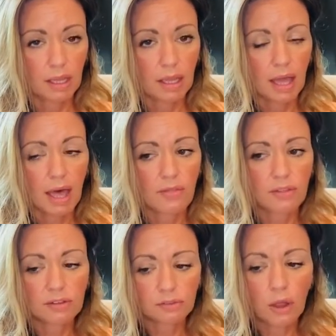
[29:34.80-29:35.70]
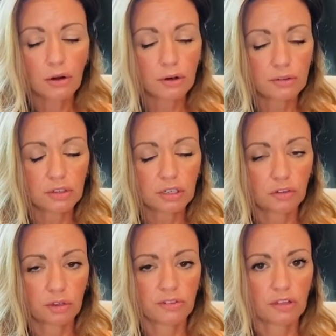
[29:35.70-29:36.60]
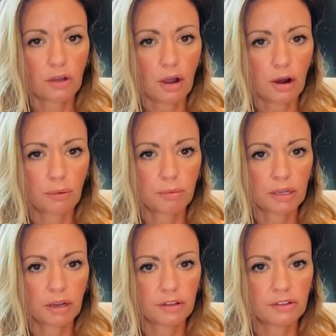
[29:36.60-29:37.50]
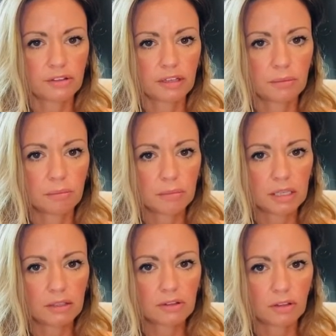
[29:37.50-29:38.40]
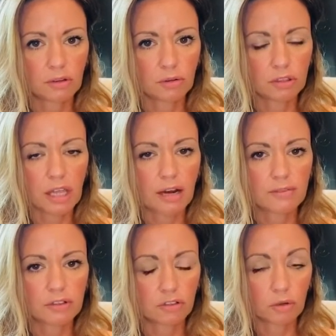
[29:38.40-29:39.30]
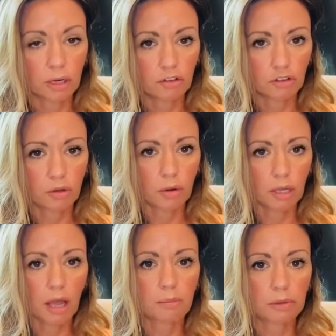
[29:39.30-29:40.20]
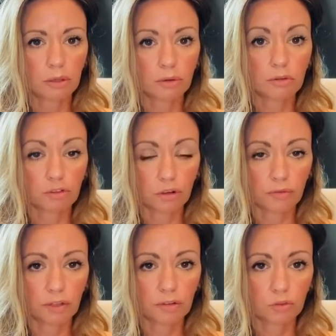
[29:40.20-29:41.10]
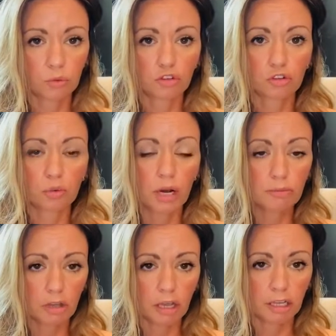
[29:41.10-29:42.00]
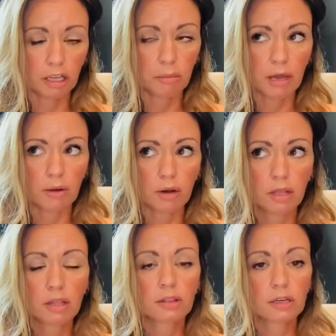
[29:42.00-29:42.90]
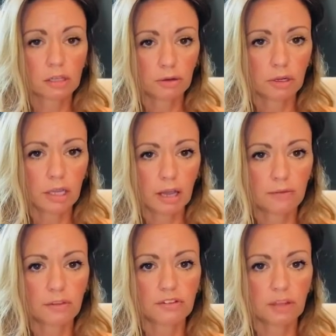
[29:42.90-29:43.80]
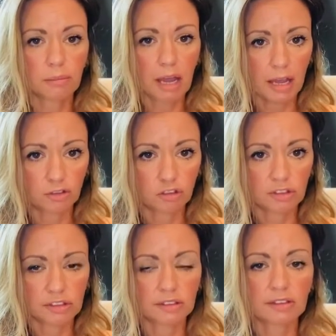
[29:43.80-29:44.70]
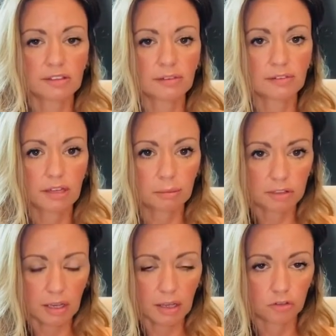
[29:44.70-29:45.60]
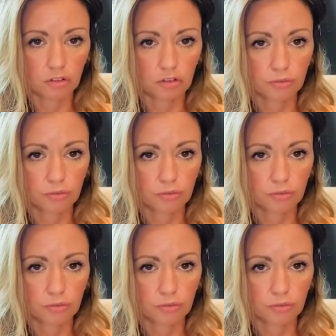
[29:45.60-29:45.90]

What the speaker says: And this card is an interesting card because it means that there's a lot of integration going on below the surface, which is what I'm talking about, the clearing out of the subconscious and the self-sabotage.